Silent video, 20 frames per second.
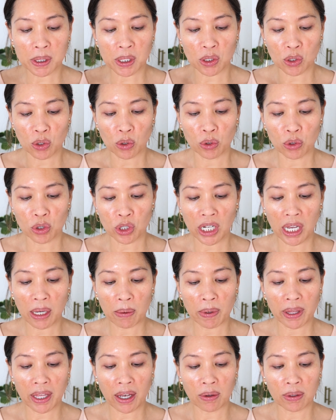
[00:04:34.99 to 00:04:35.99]
control shine
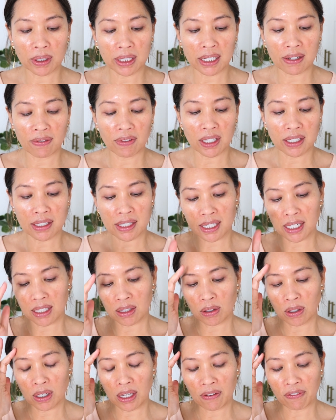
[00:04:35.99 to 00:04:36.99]
without leaving skin
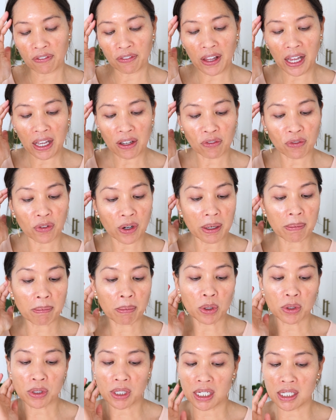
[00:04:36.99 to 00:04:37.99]
looking flat for a
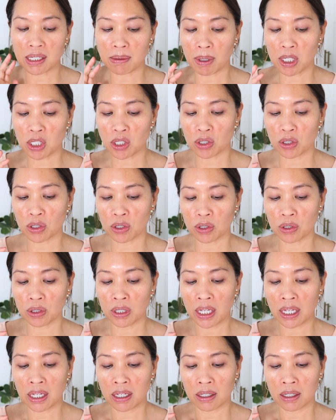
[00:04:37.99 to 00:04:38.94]
multidimensional